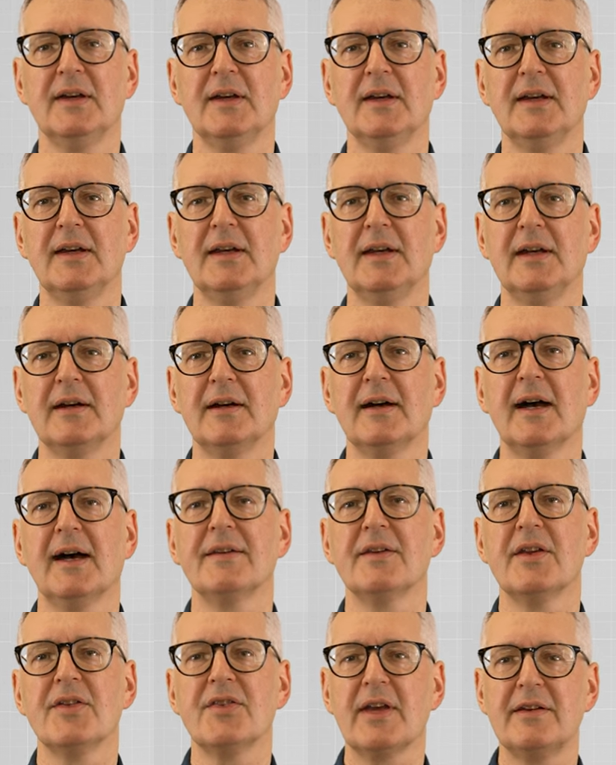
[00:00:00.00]
here
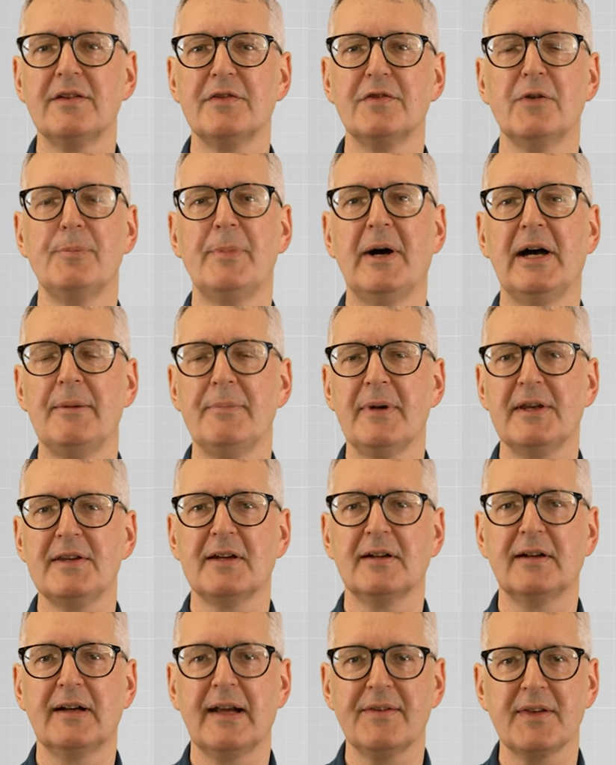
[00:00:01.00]
at the Centre for
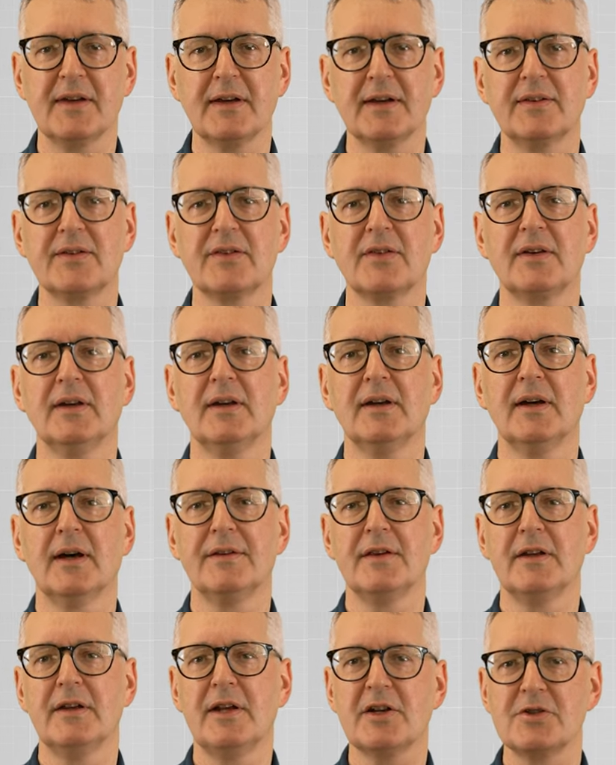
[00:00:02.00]
Biomedical Ethics at
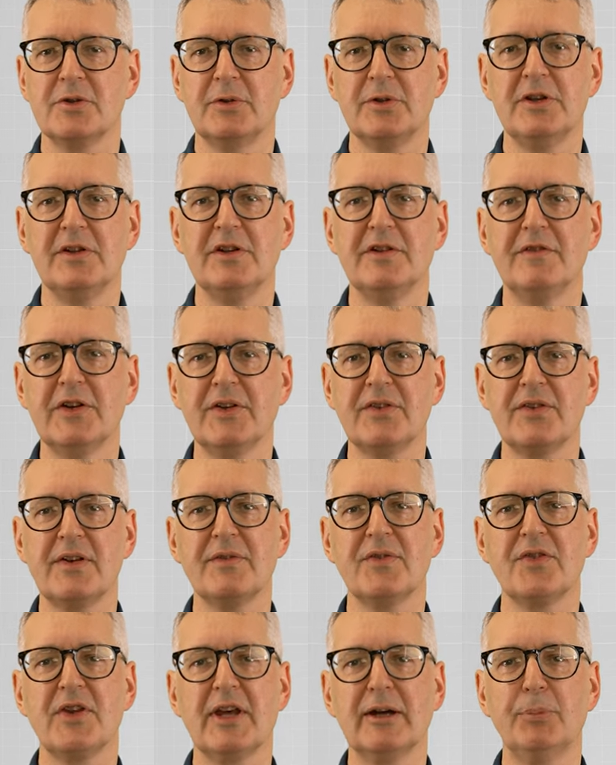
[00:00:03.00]
the National University
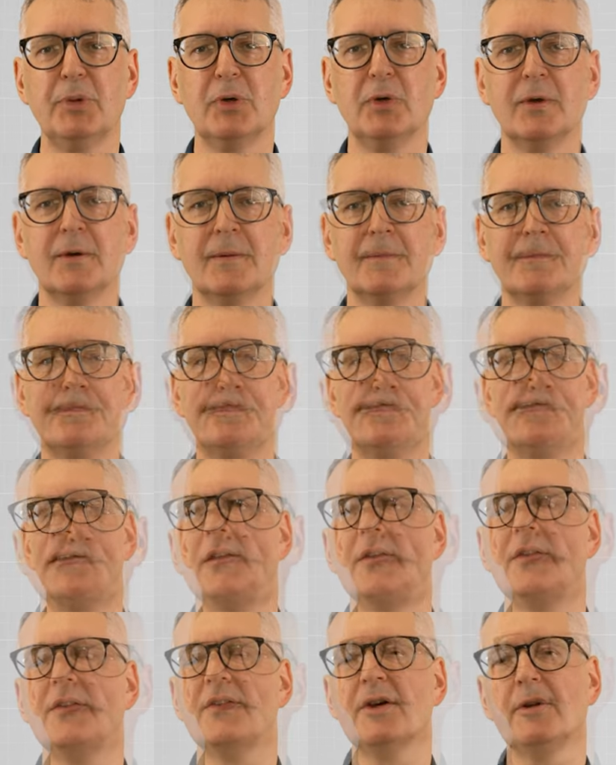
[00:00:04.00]
of Singapore.
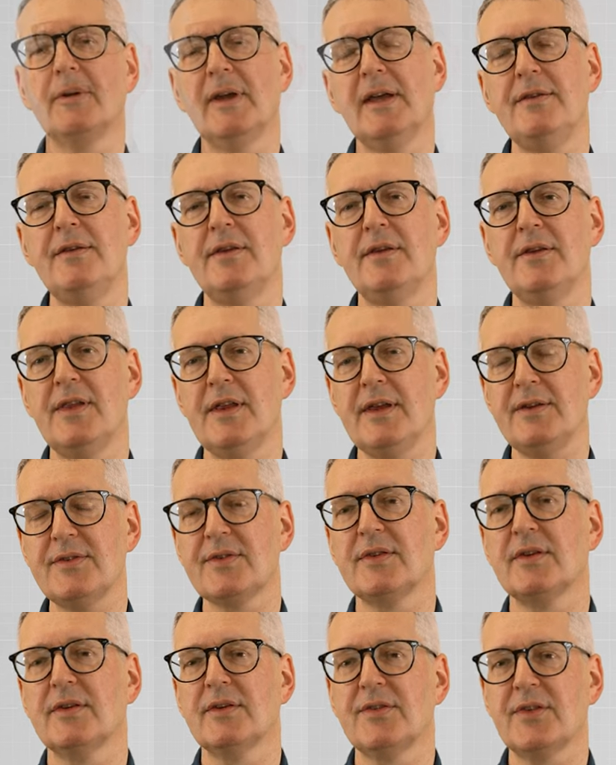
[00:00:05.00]
So in
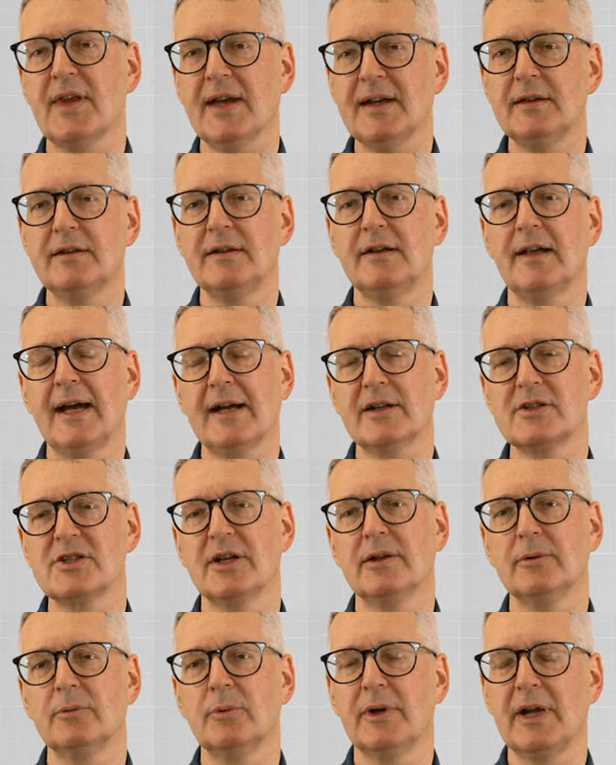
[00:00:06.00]
this second
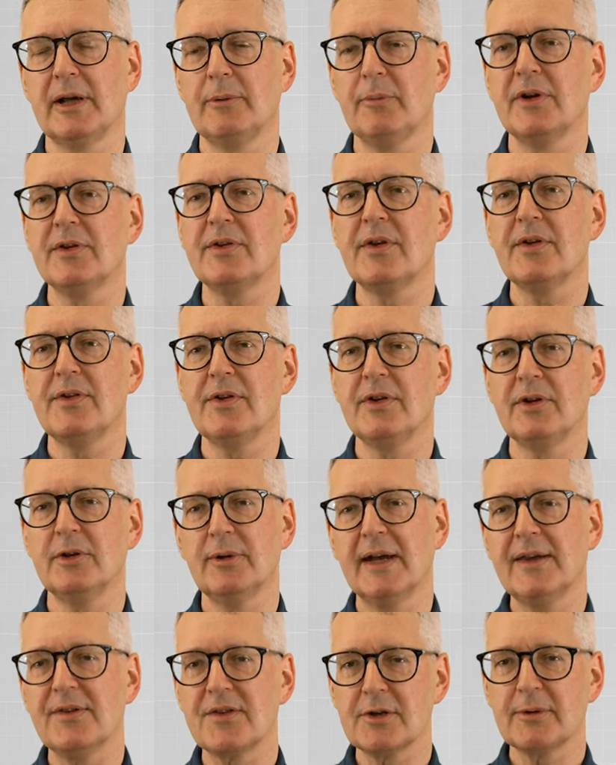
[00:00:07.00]
lecture, what I want to do
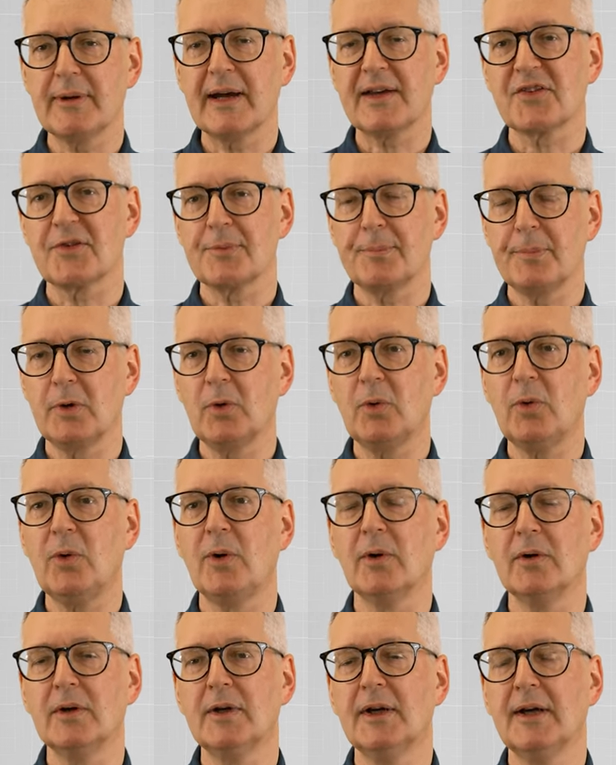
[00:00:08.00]
is to
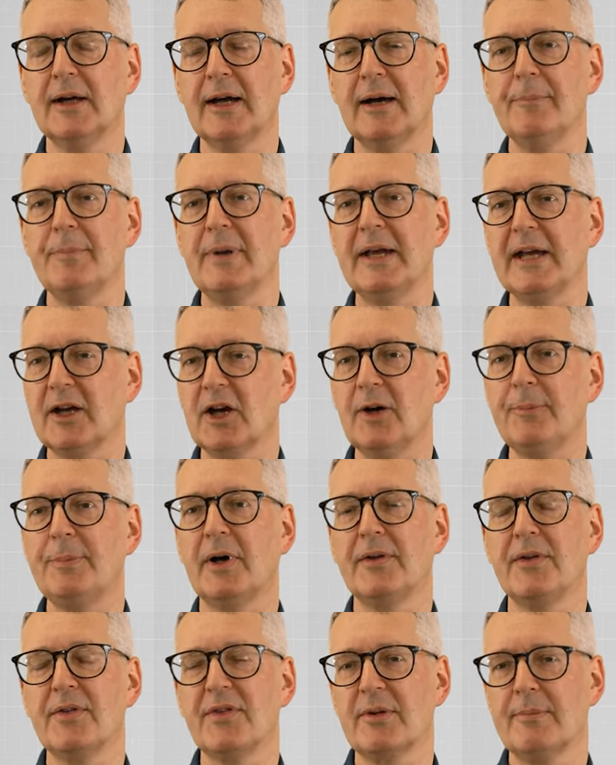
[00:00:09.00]
explore and pick up
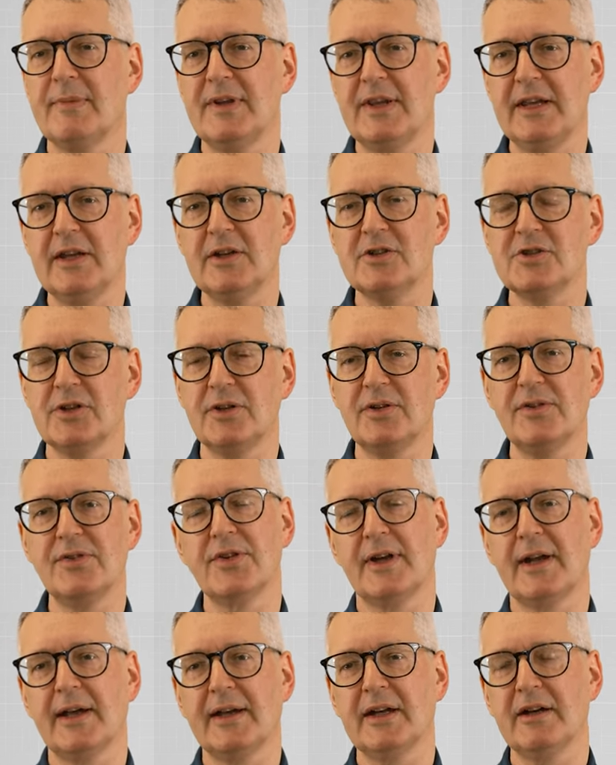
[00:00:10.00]
on some of the issues
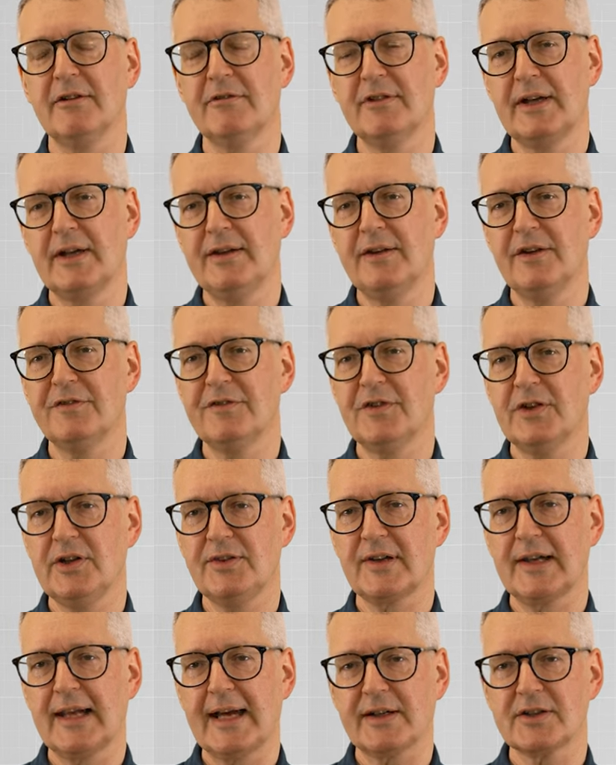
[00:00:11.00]
that I covered in the
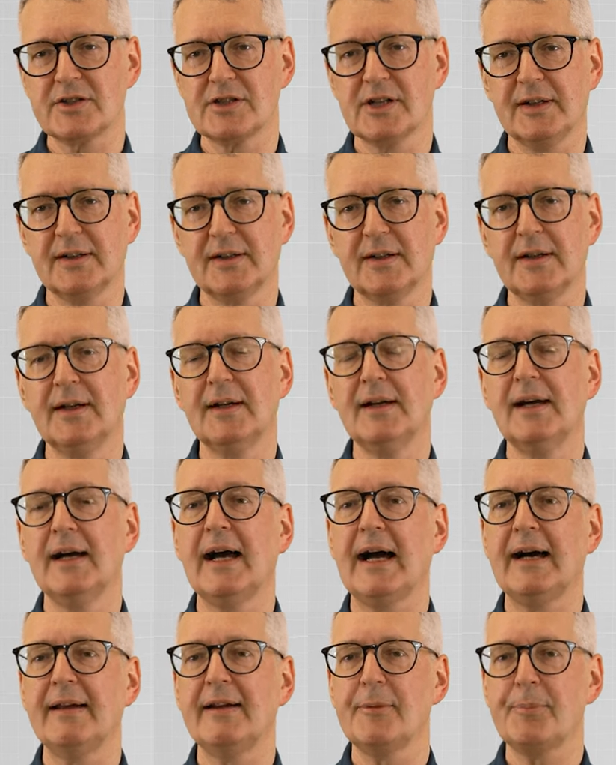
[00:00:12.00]
first lecture
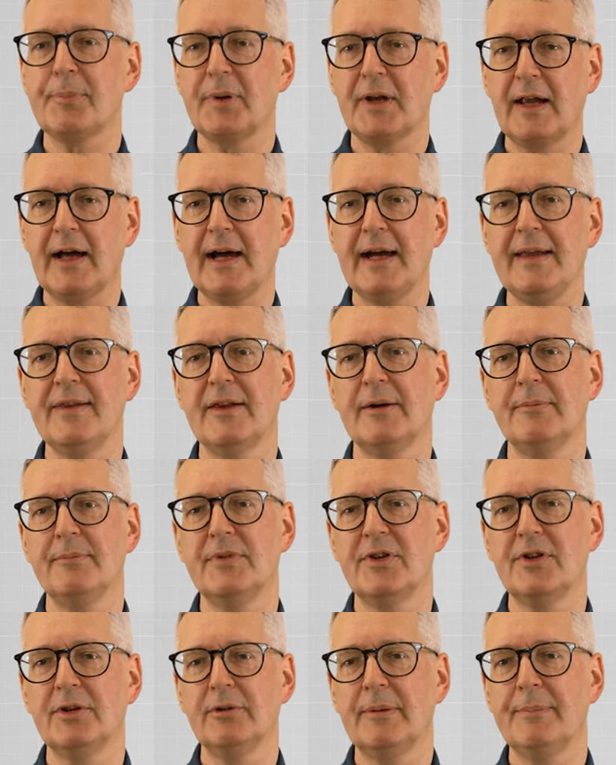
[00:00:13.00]
and apply them
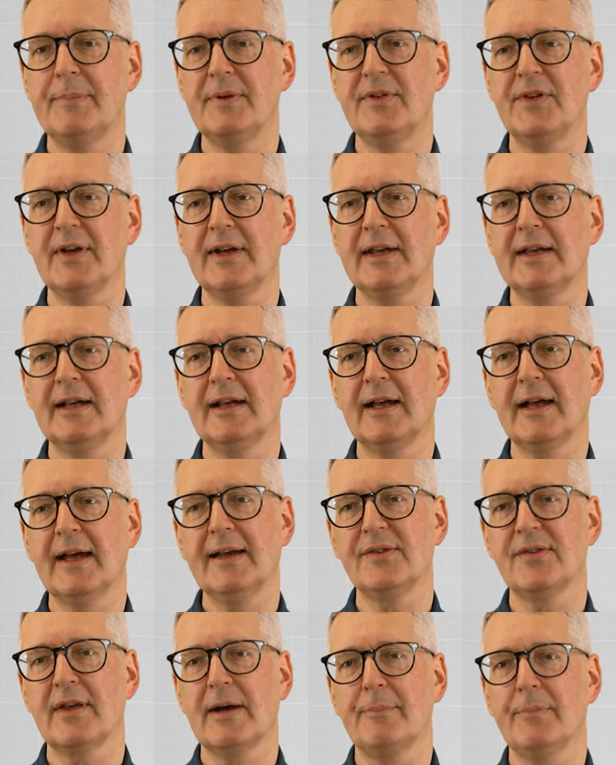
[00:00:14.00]
to a particular
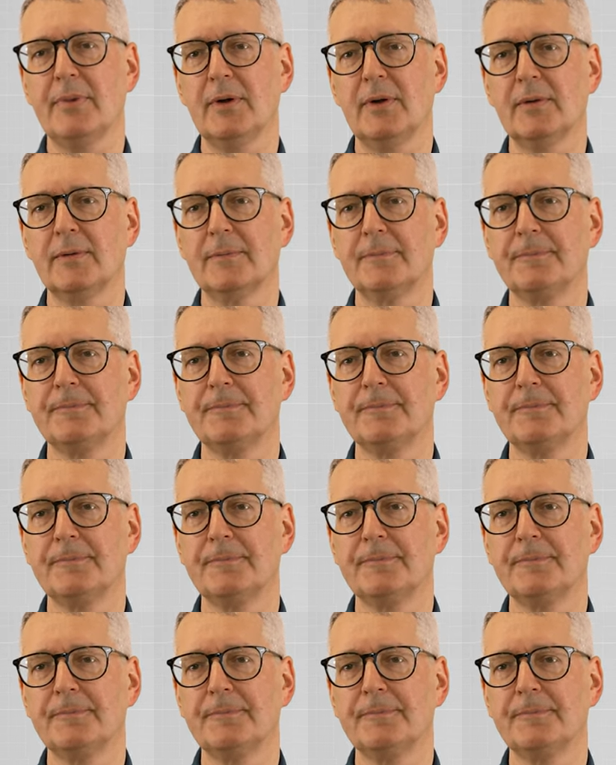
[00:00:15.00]
example.